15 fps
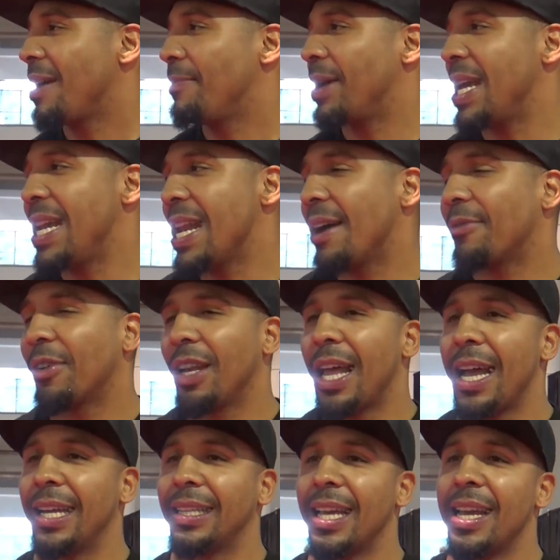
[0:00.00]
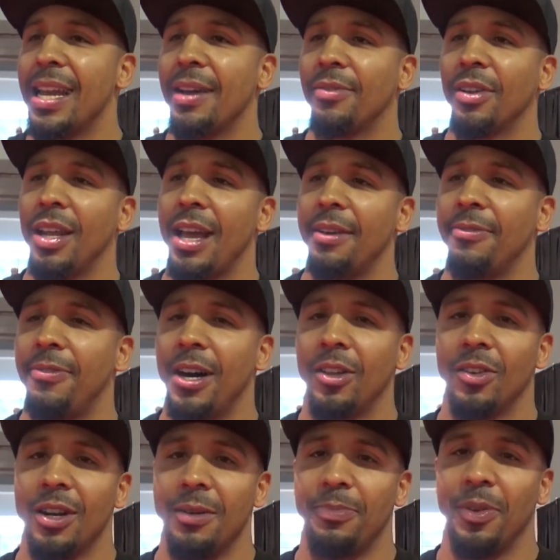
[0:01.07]
But they never
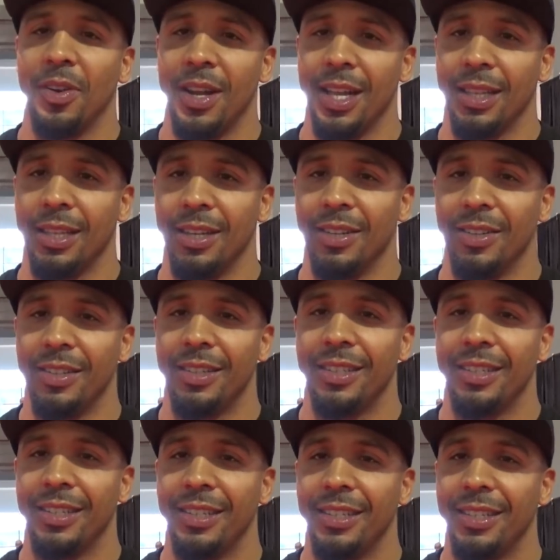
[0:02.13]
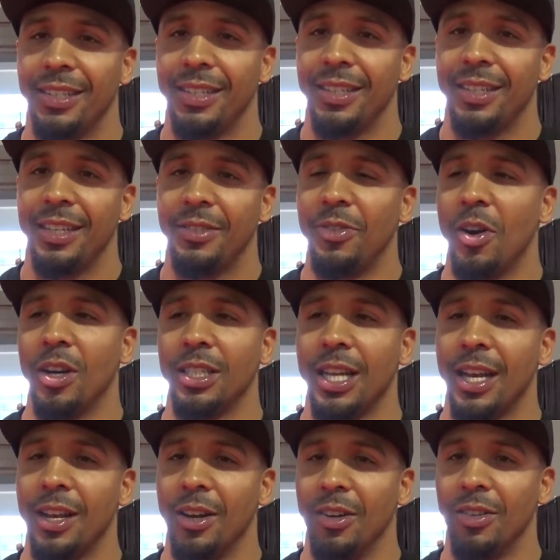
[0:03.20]
followed up on that, though, as far as
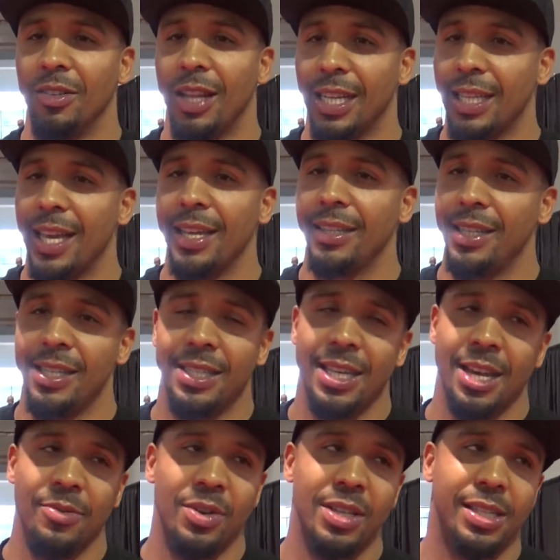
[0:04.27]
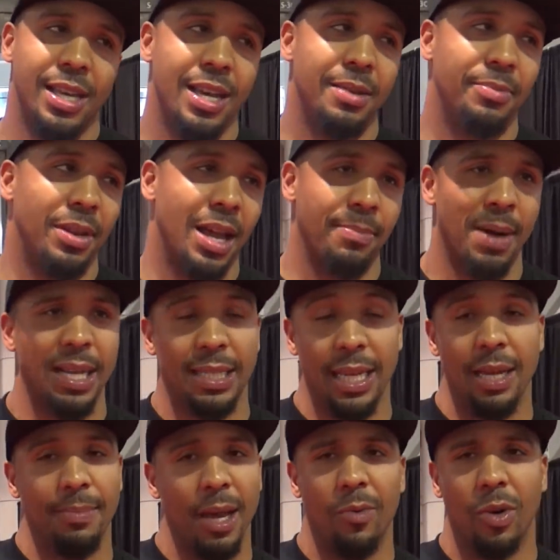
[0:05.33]
I know. Like, he said what he said, but, like, my
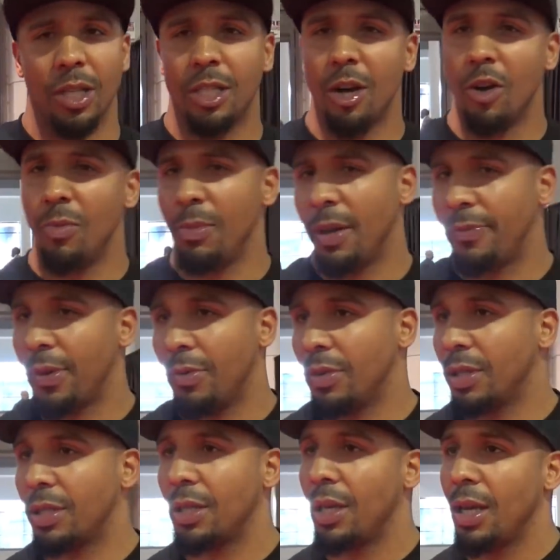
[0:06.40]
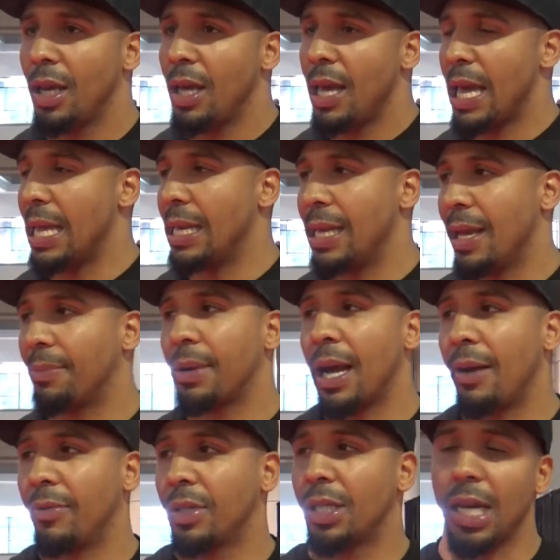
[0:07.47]
team, they would have told me if it was in-depth
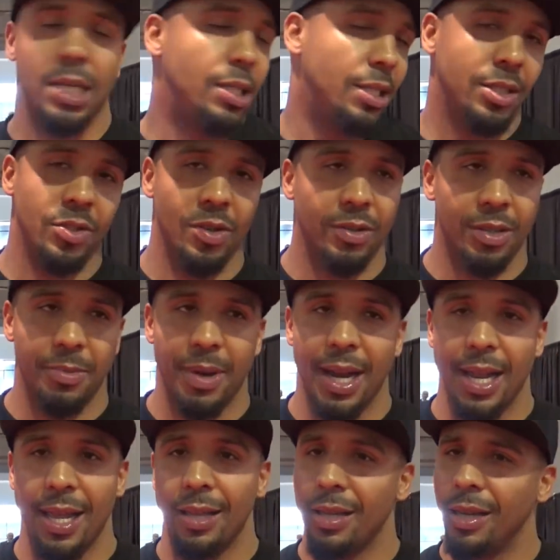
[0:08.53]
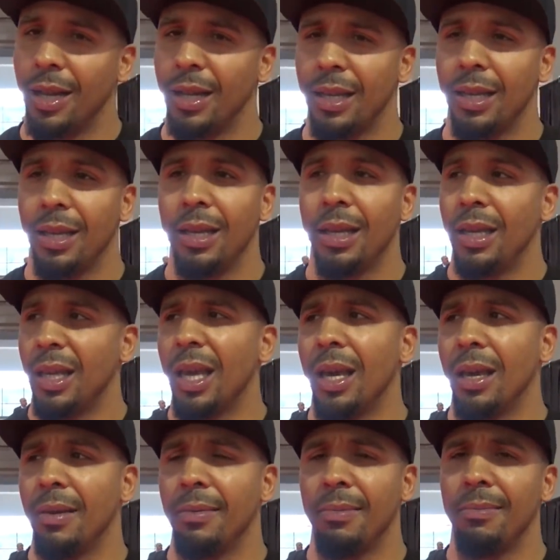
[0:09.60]
conversations or somebody, you know,
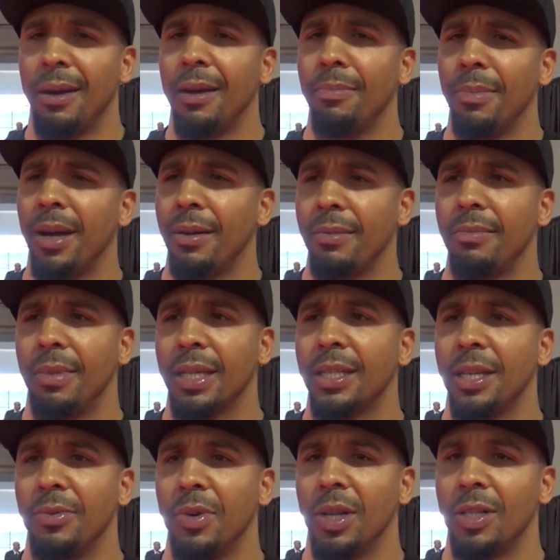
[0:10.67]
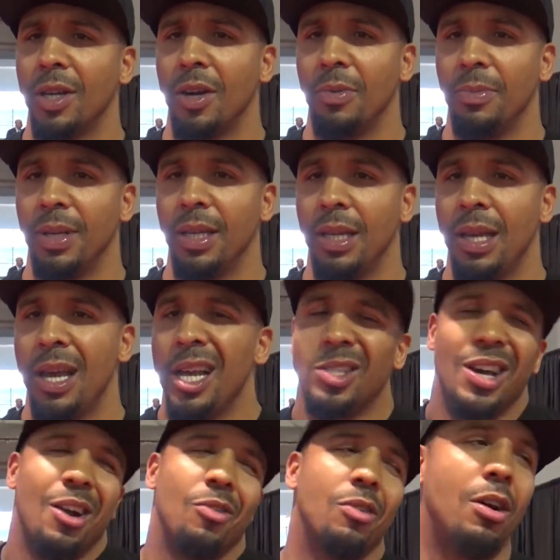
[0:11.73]
yeah, my team would have told me.
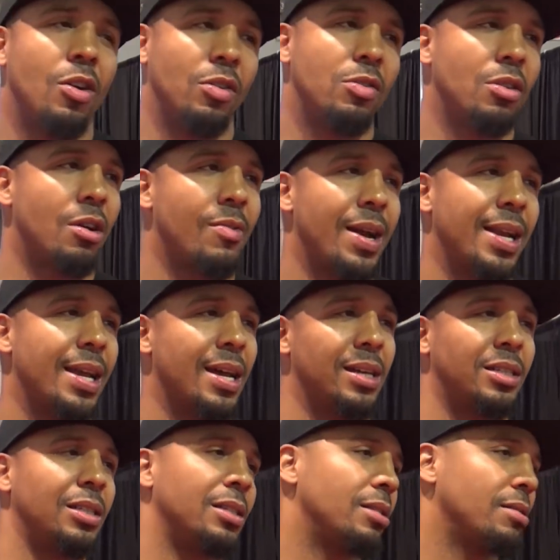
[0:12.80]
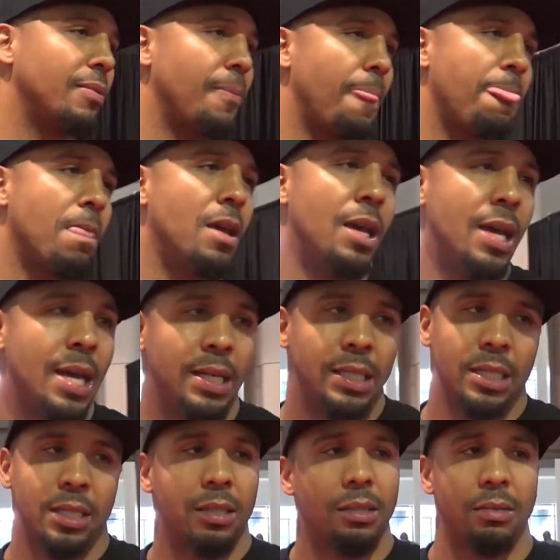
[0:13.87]
So I know. You know, right now it's
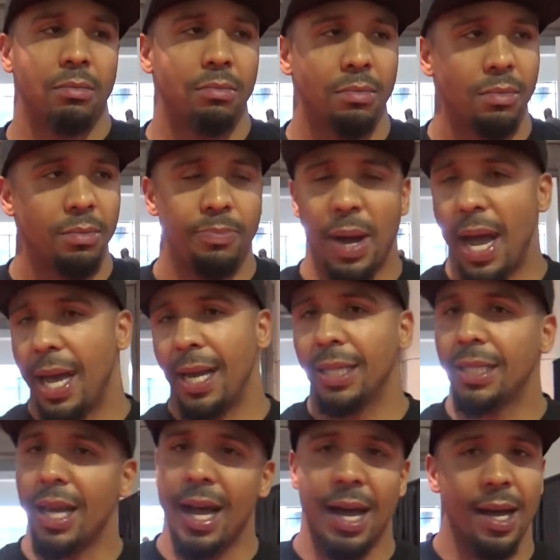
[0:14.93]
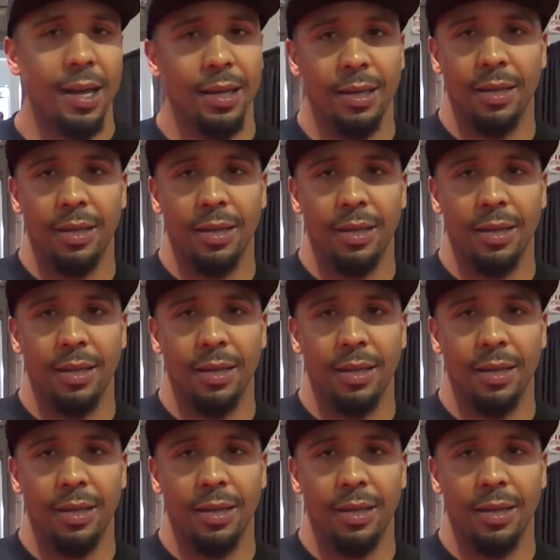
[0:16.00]
just pie in the sky.